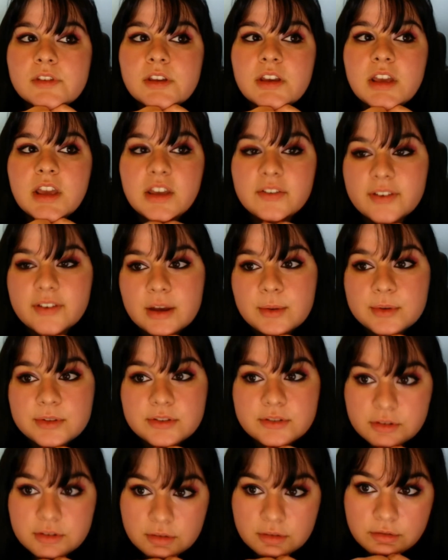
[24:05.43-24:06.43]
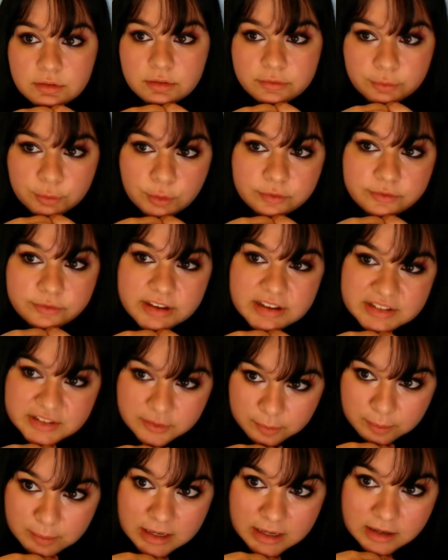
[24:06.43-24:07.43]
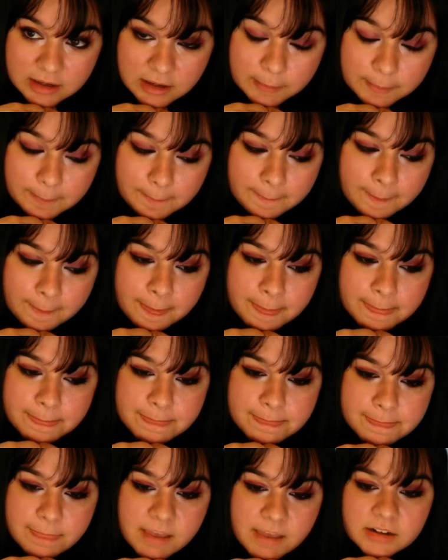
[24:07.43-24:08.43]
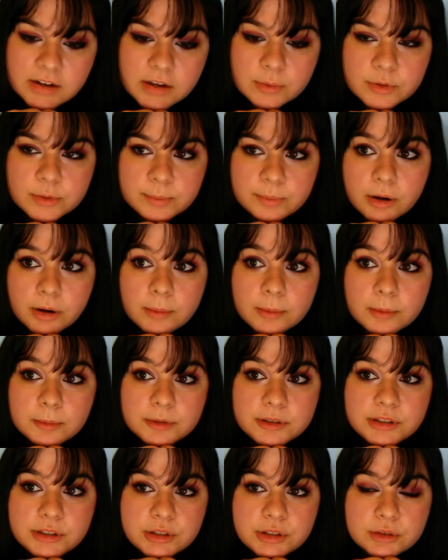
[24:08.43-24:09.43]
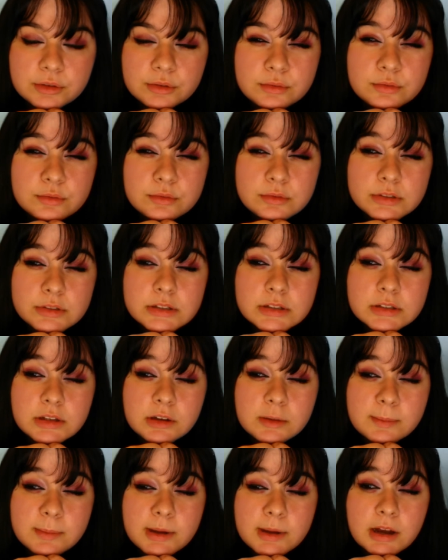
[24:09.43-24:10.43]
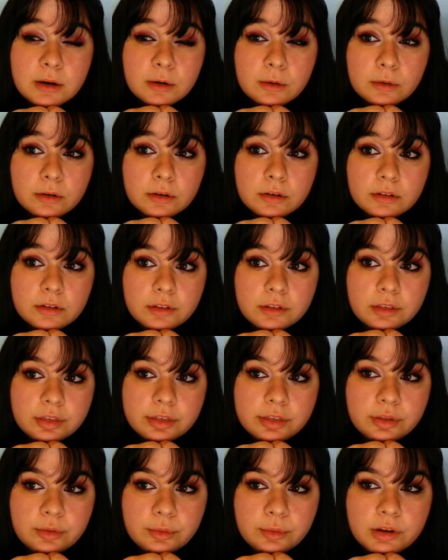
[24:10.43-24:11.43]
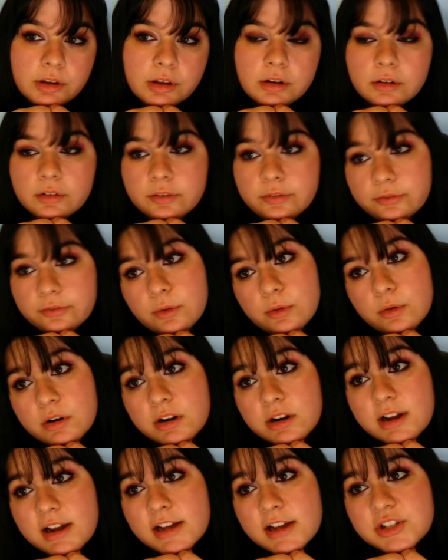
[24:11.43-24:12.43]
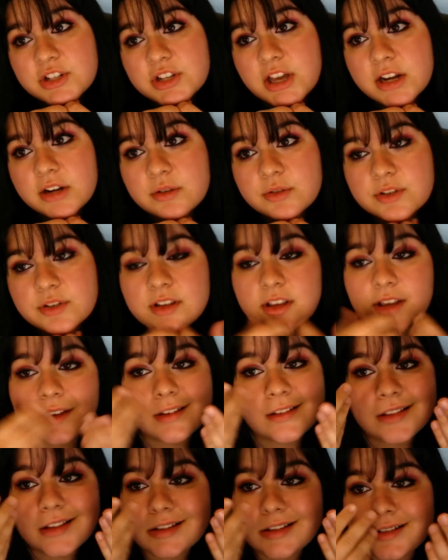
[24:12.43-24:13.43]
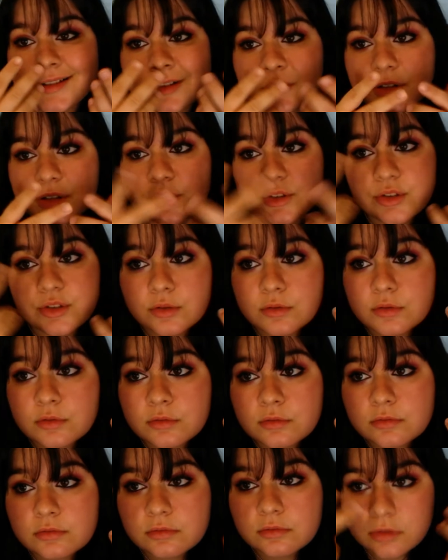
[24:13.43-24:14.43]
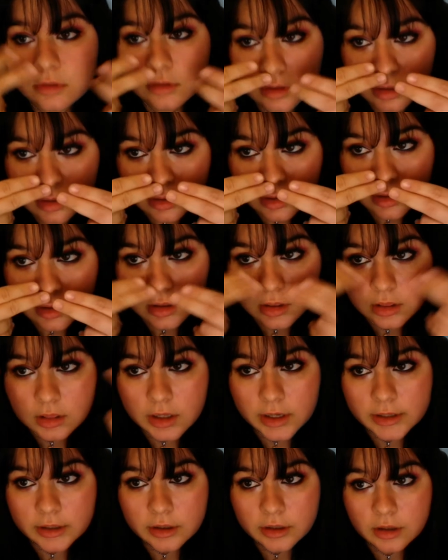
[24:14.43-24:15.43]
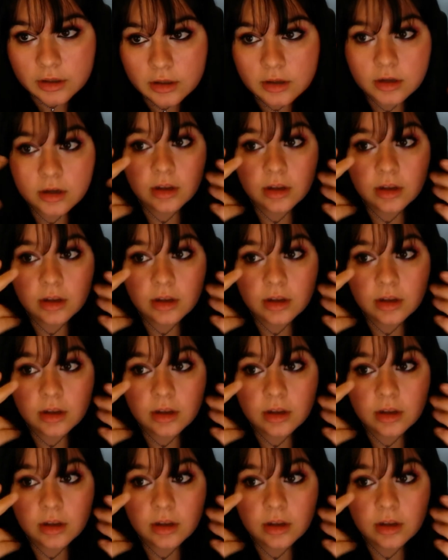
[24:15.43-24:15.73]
if I was to do a full face of makeup, then I would probably use about 3 or 4 eyeshadows. This is only 2, liner,